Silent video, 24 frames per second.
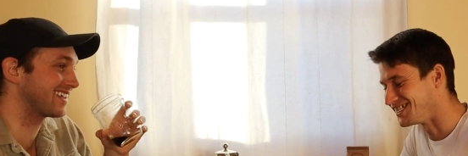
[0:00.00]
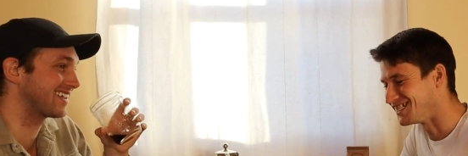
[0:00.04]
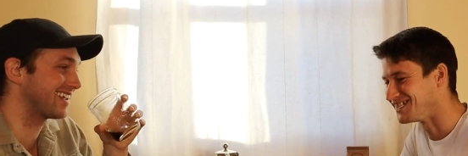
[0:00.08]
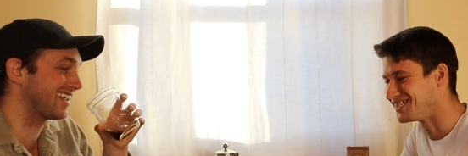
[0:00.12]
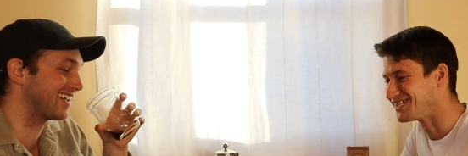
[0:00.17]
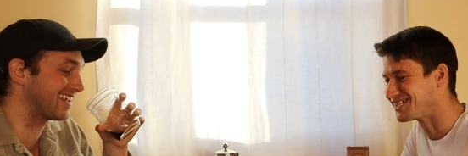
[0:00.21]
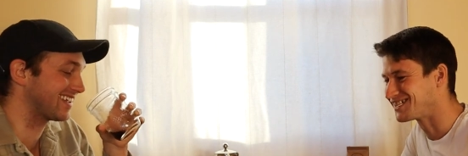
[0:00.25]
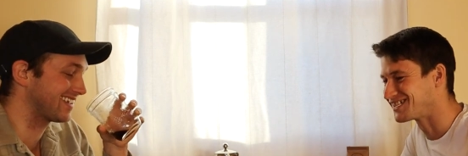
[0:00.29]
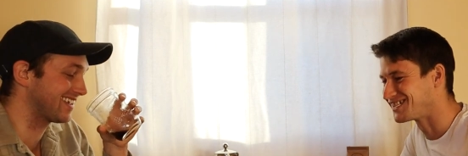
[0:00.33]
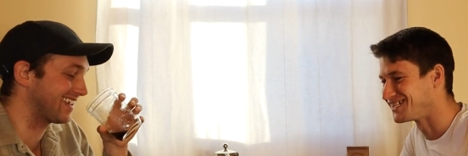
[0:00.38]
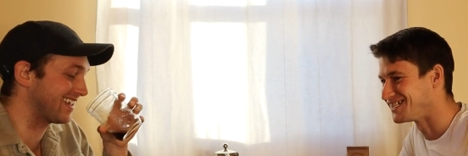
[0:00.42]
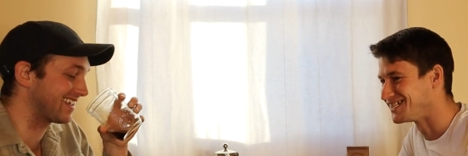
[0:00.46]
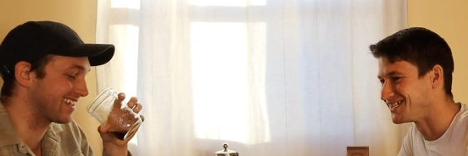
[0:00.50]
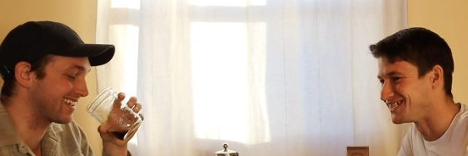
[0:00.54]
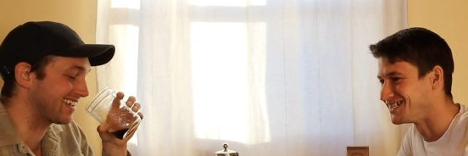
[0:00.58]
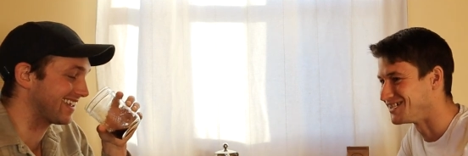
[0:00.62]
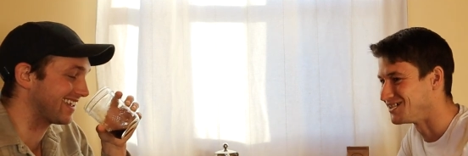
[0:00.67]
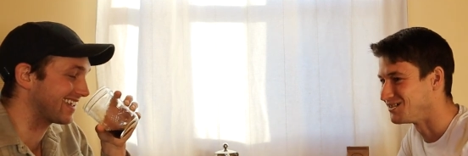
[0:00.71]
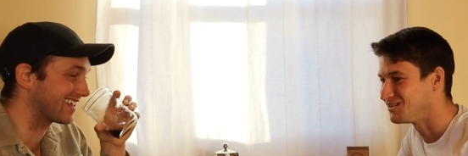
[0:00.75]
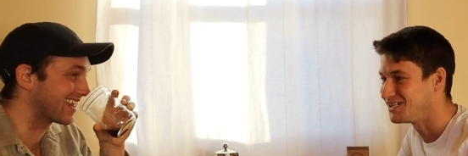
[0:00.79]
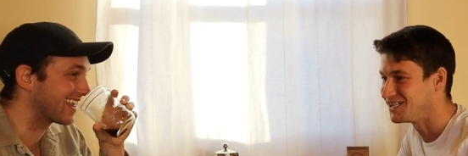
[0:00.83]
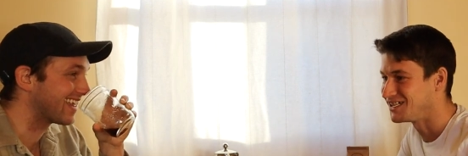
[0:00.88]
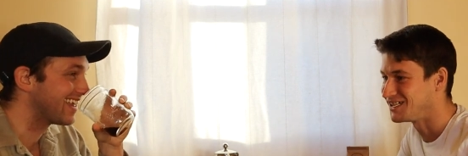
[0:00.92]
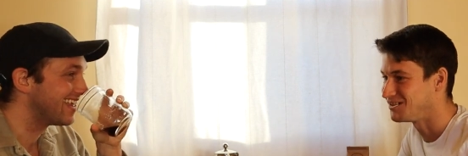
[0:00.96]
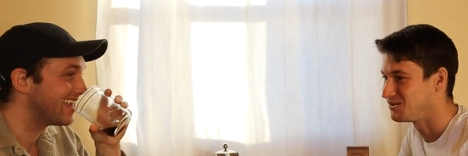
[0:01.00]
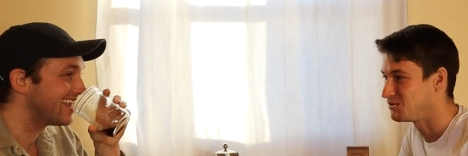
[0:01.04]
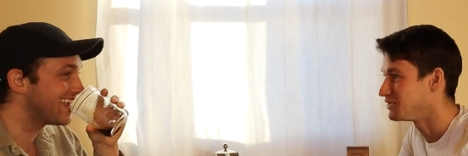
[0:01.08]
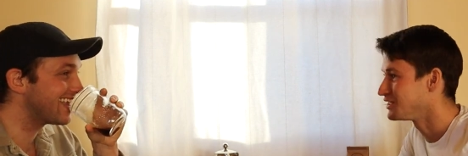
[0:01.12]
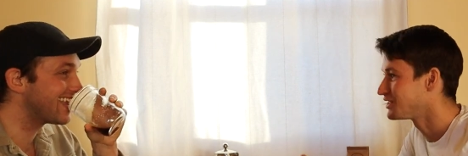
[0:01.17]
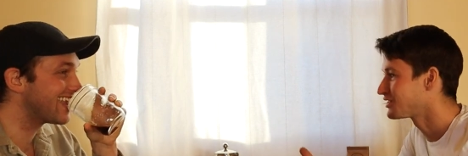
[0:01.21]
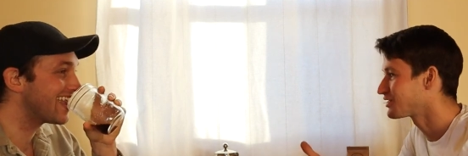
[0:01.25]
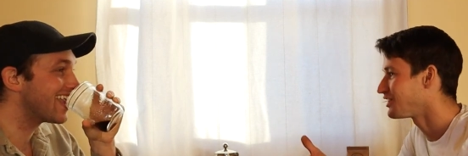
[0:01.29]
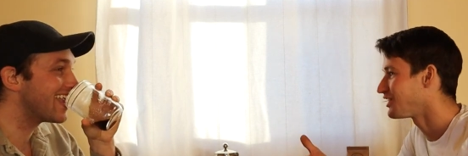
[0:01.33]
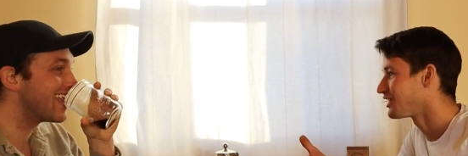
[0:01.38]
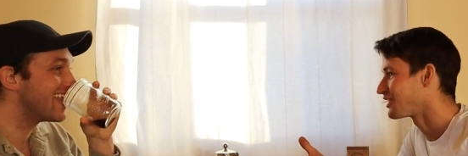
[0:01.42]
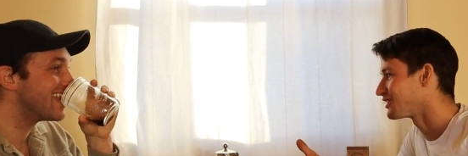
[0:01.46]
Speaker 1: it's uh, we
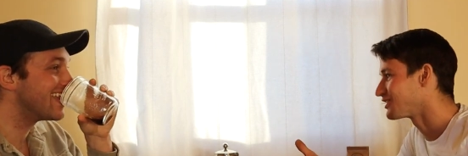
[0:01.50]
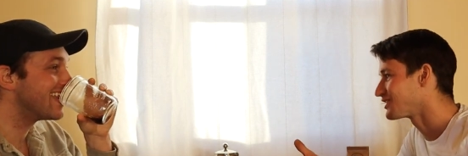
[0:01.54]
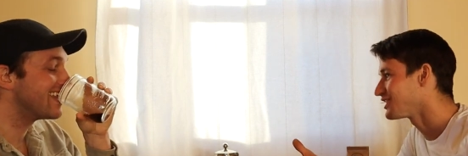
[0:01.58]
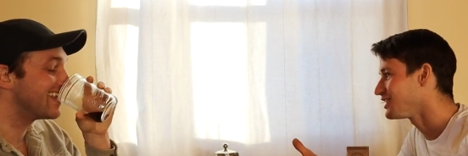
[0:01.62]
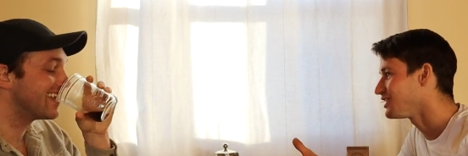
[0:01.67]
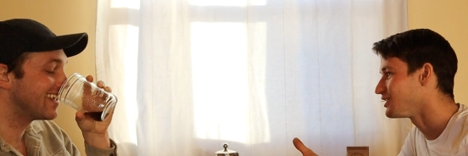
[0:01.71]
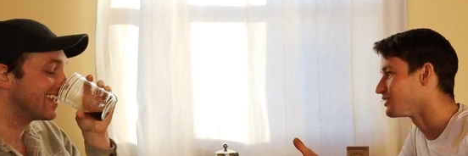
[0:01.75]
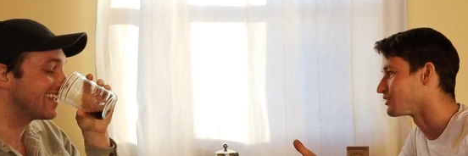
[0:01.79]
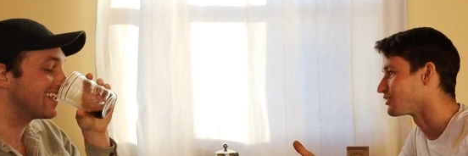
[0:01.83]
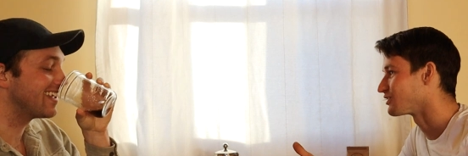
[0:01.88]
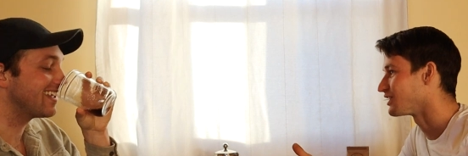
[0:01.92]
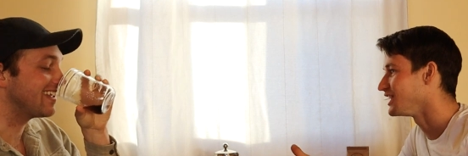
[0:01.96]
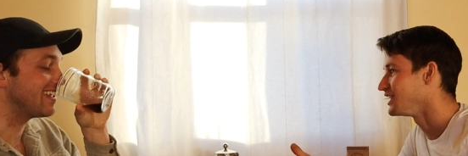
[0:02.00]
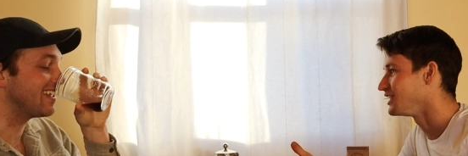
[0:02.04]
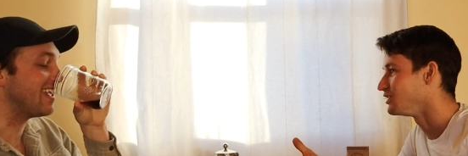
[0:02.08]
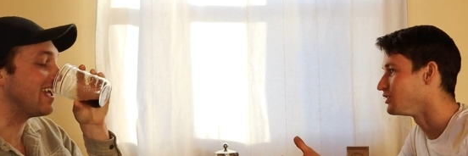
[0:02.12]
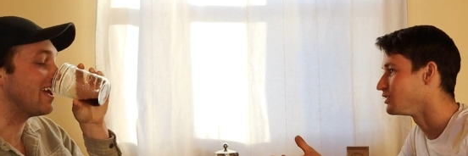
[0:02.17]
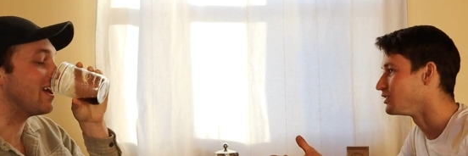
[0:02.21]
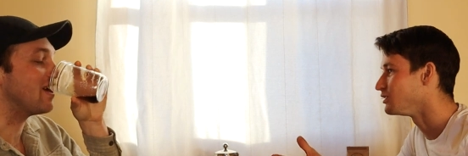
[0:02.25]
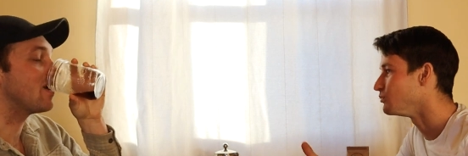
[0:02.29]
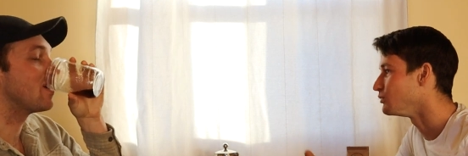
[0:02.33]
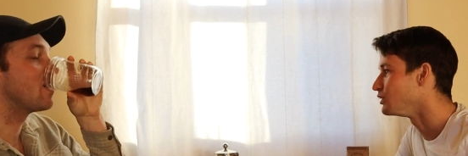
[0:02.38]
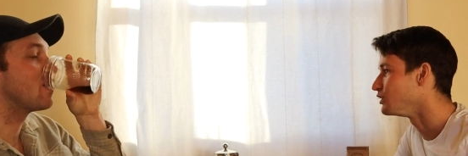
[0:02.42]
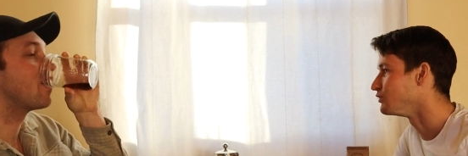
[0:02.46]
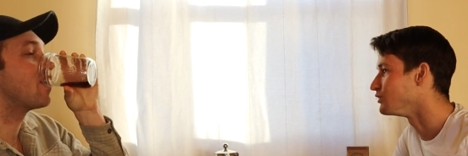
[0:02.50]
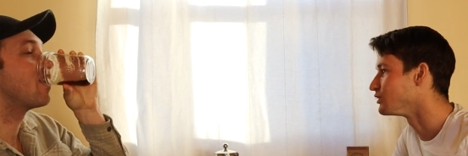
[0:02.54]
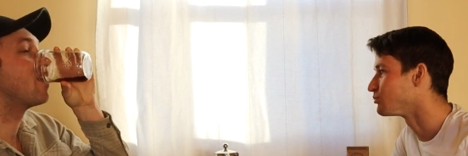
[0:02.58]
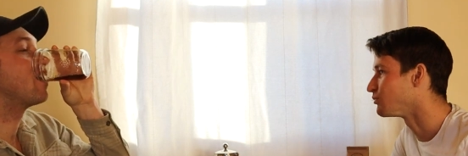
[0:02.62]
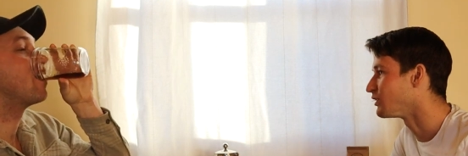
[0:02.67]
saw it ourselves, right? You could move as